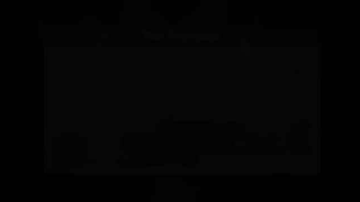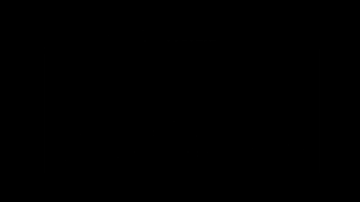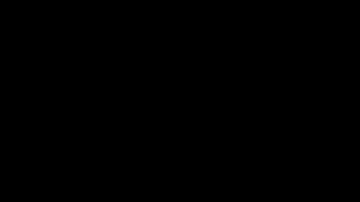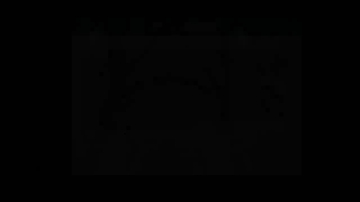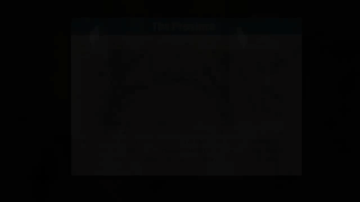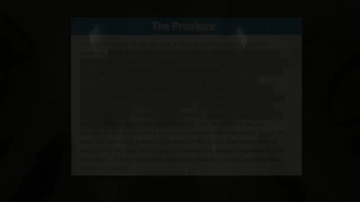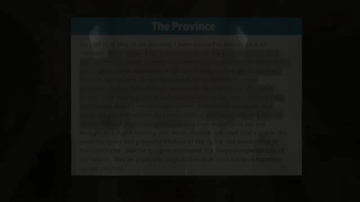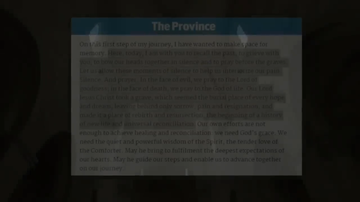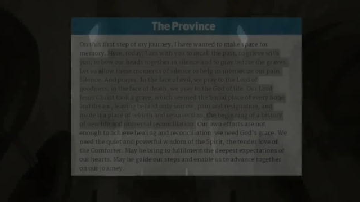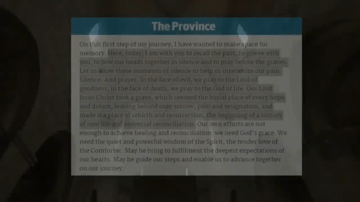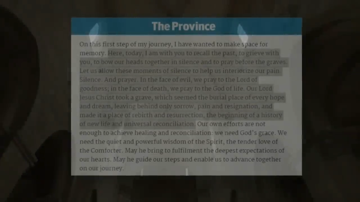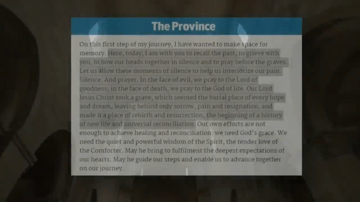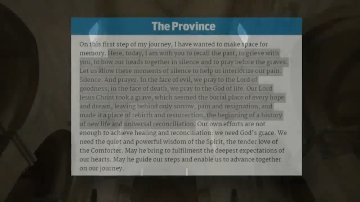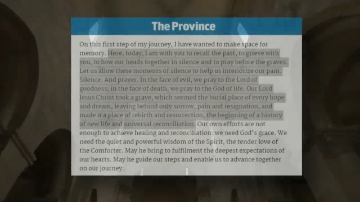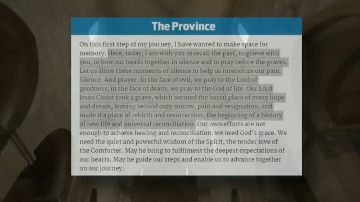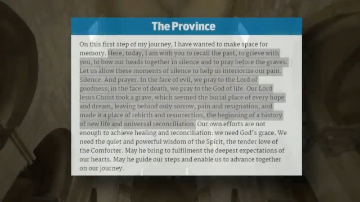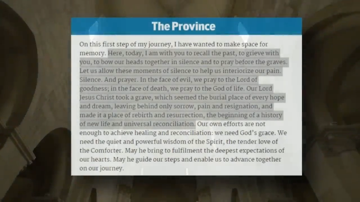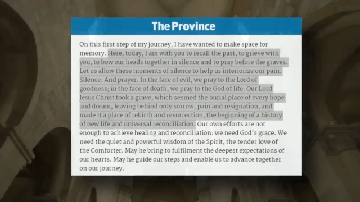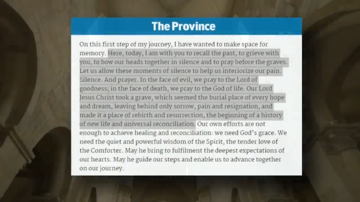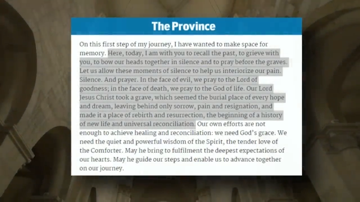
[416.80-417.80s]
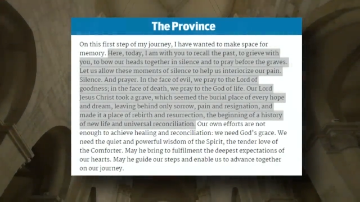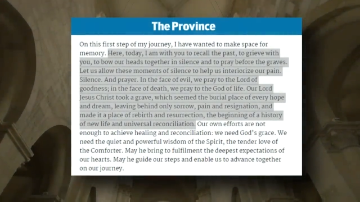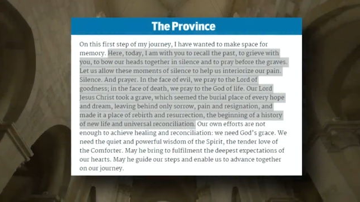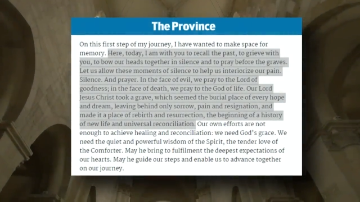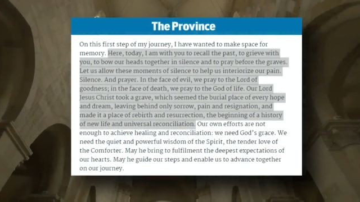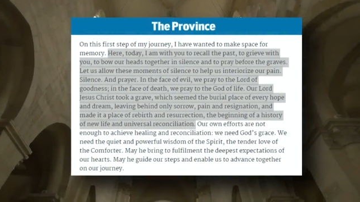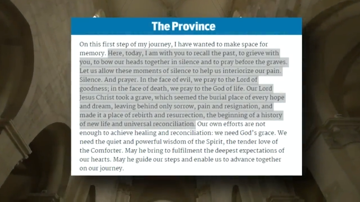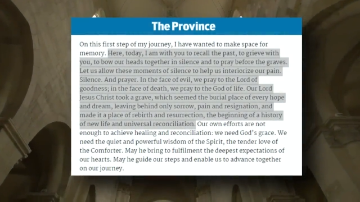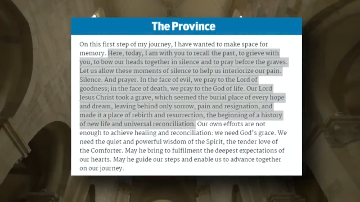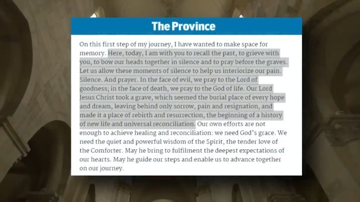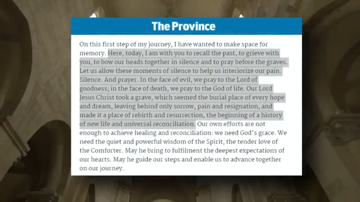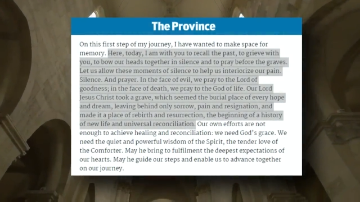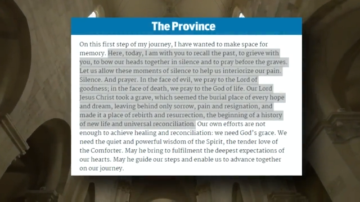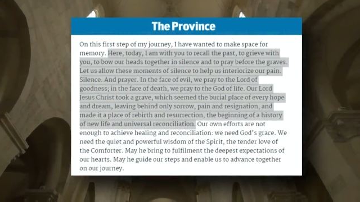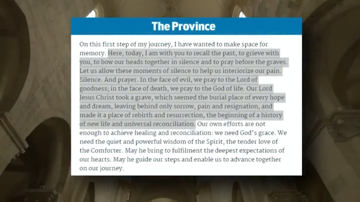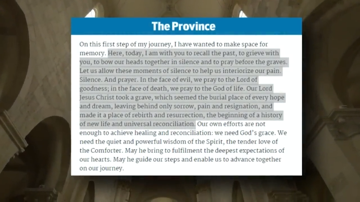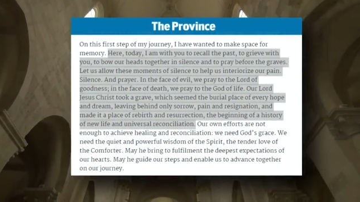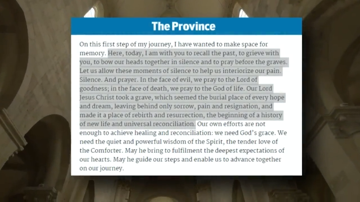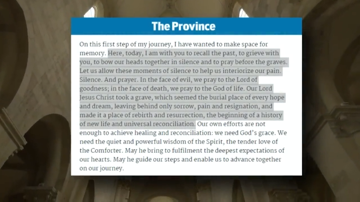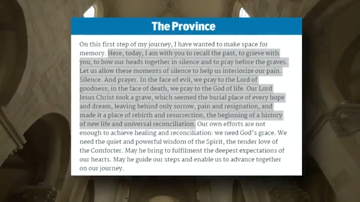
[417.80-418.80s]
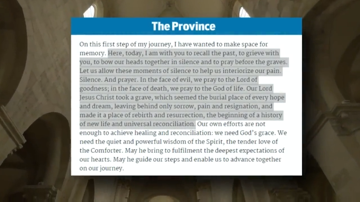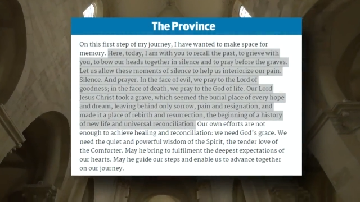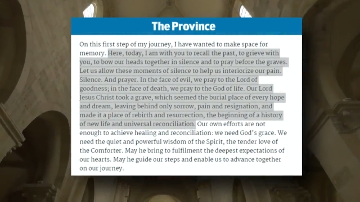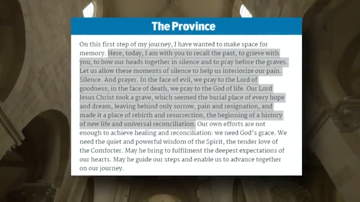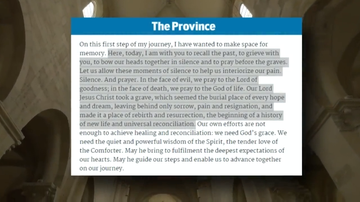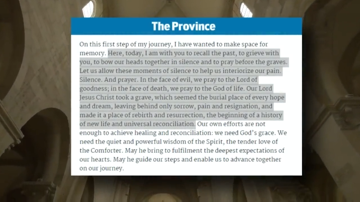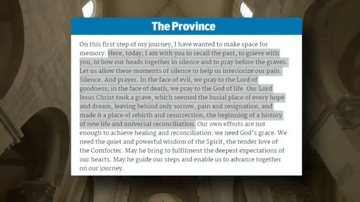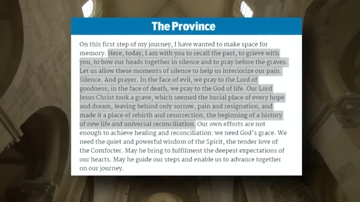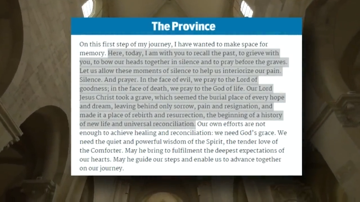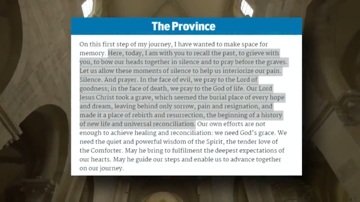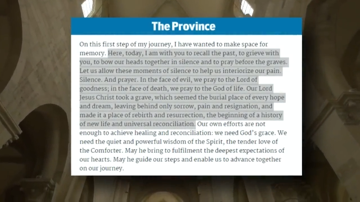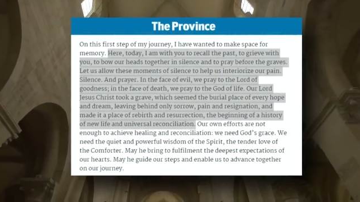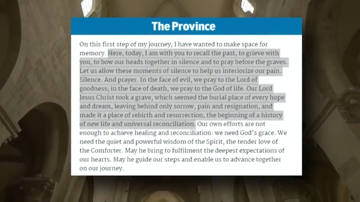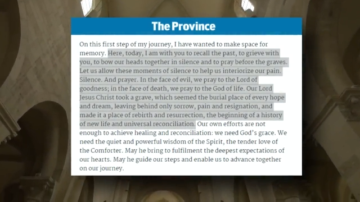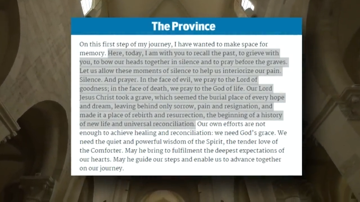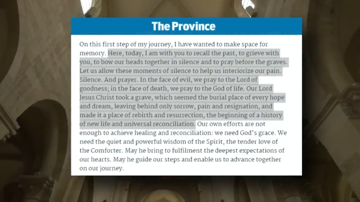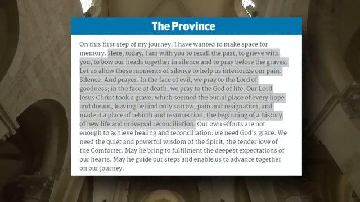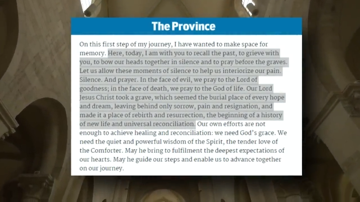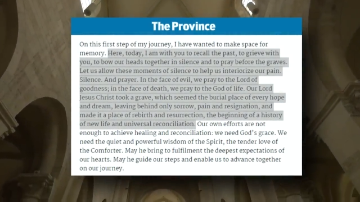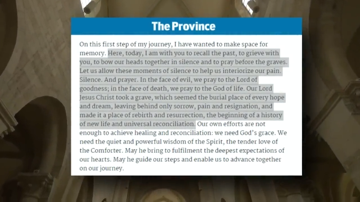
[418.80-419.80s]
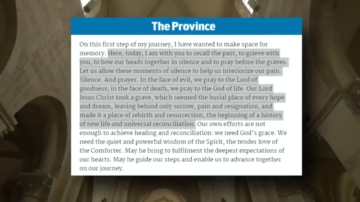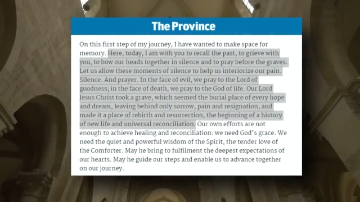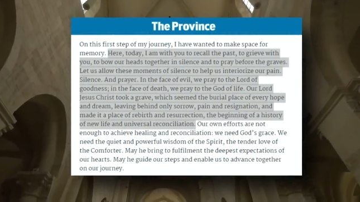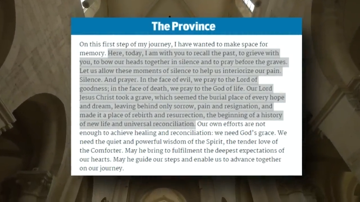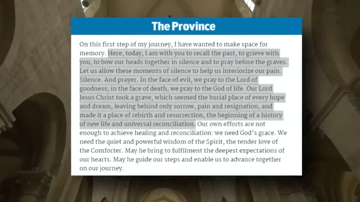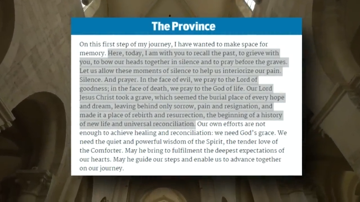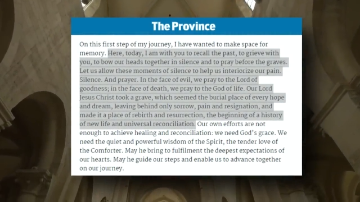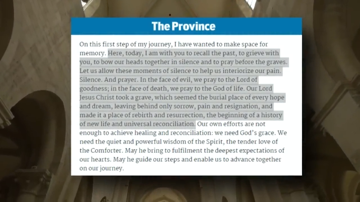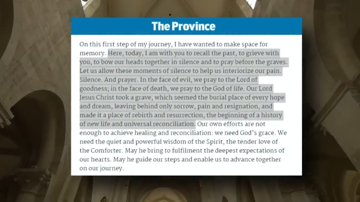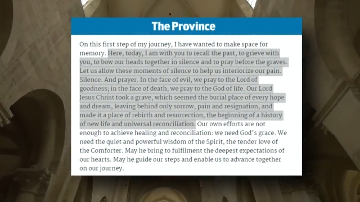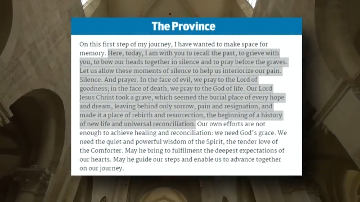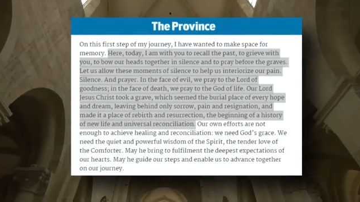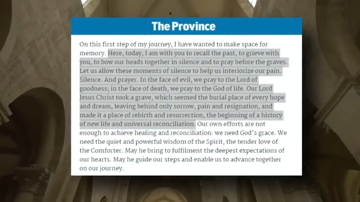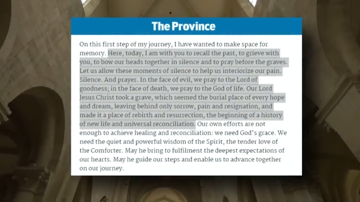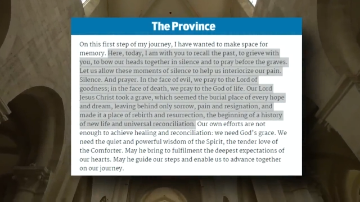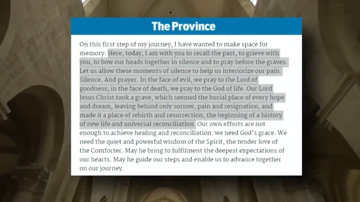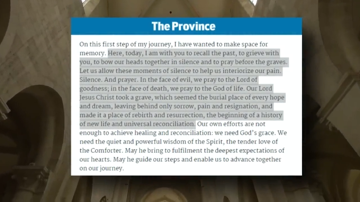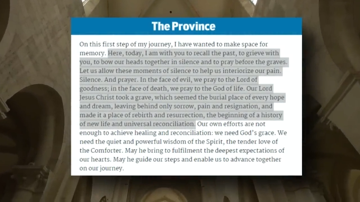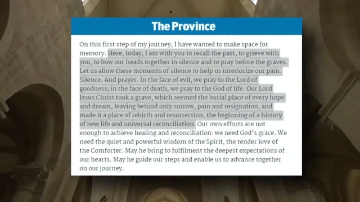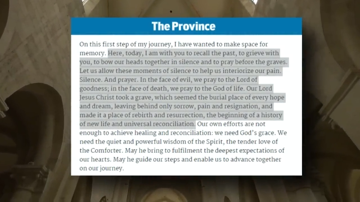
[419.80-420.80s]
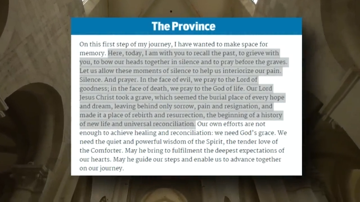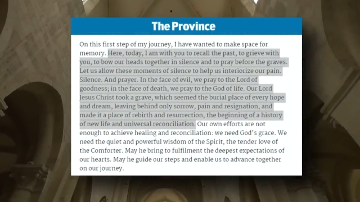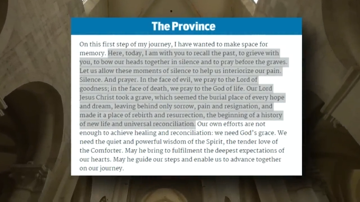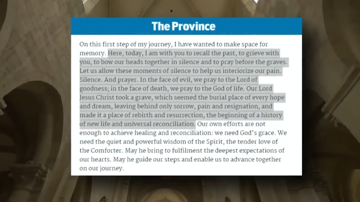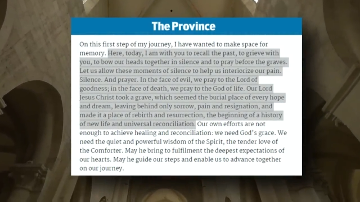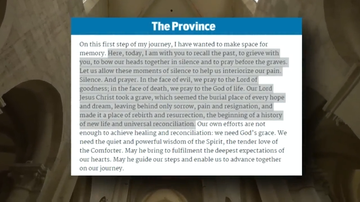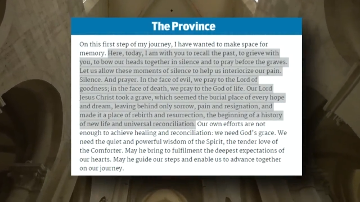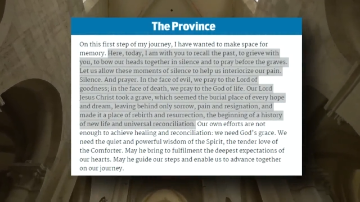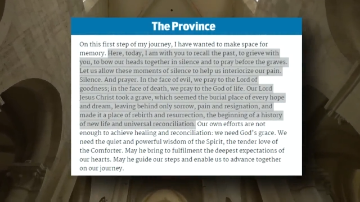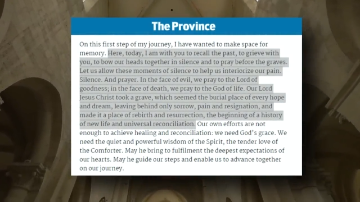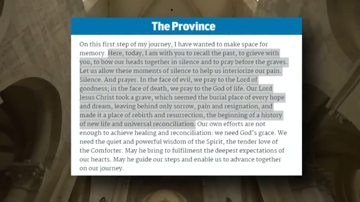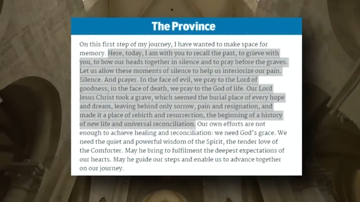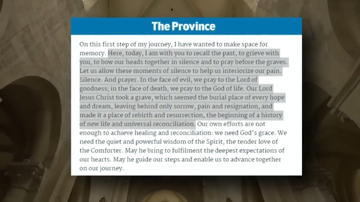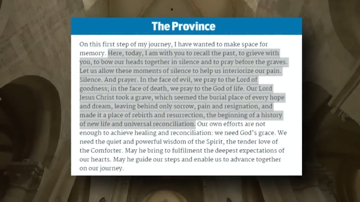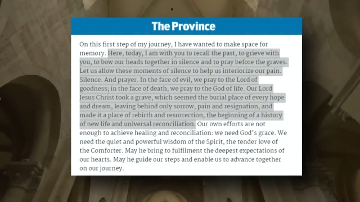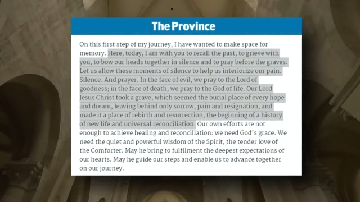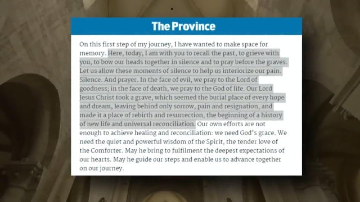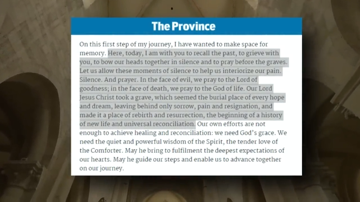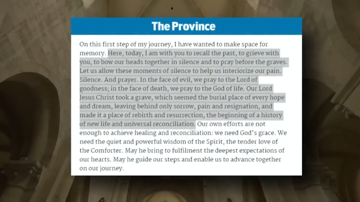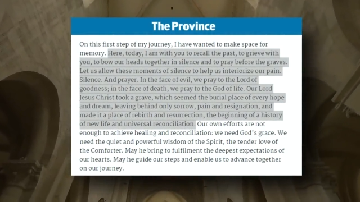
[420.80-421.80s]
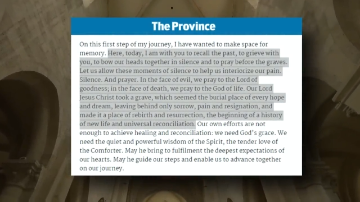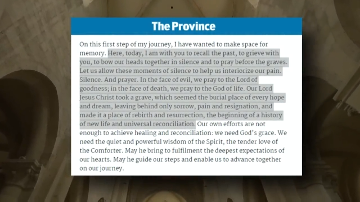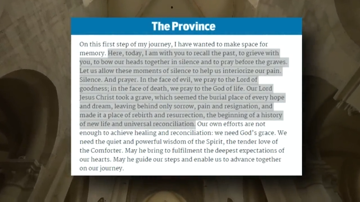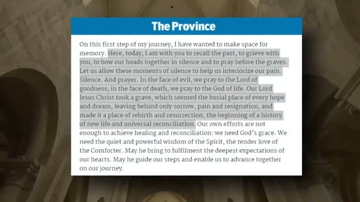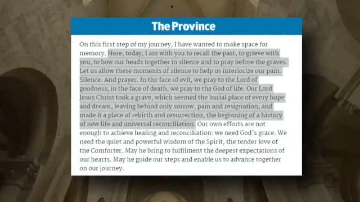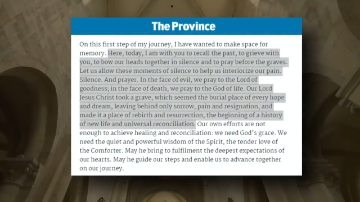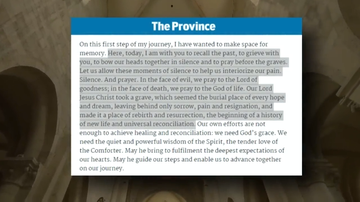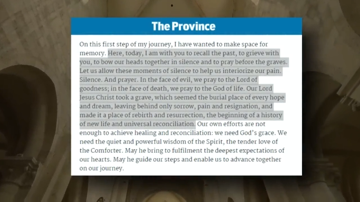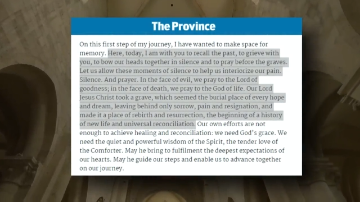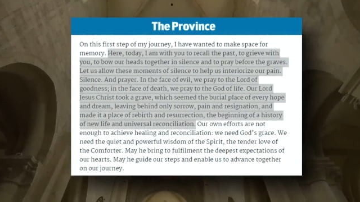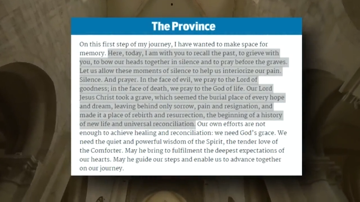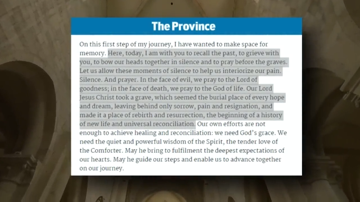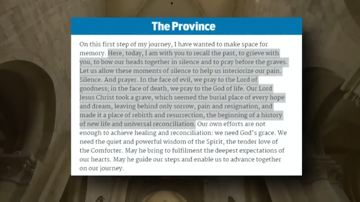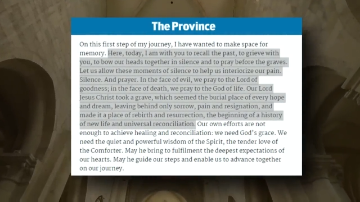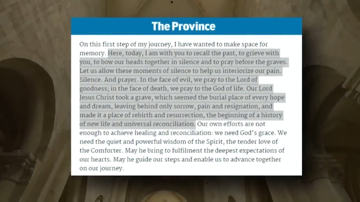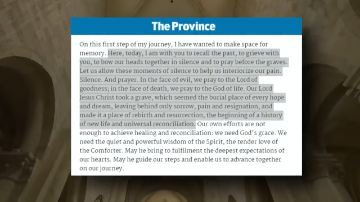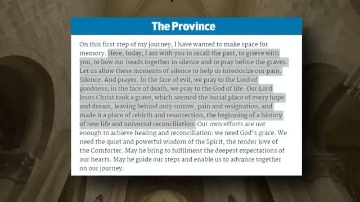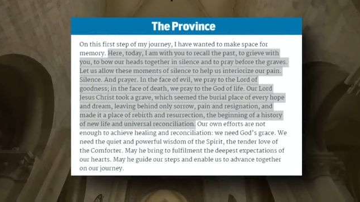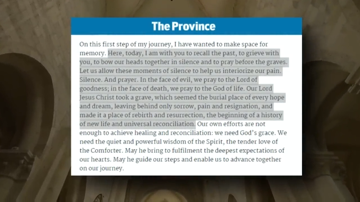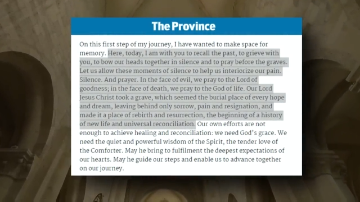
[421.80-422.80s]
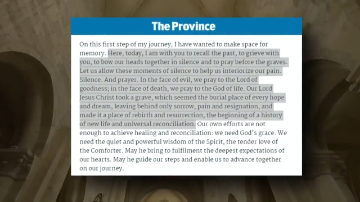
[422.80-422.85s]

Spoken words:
No face is visible, so there are no lips to read.